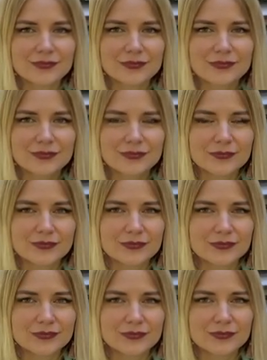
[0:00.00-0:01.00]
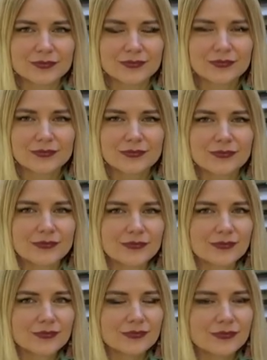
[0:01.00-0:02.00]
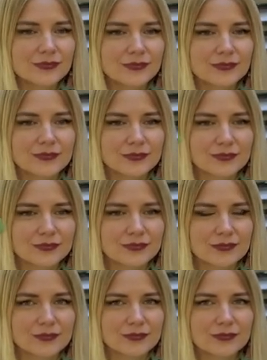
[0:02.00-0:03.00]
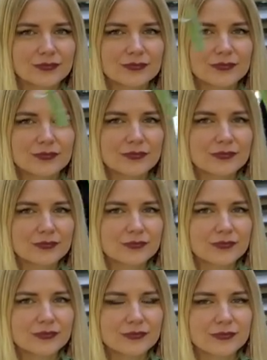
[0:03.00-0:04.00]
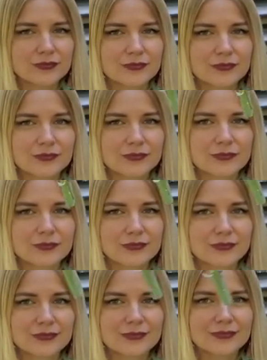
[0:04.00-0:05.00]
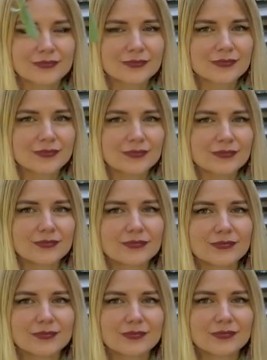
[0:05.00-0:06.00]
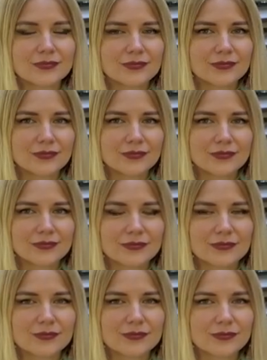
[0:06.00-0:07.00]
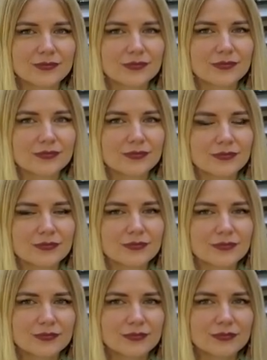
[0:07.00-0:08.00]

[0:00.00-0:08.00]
(silent)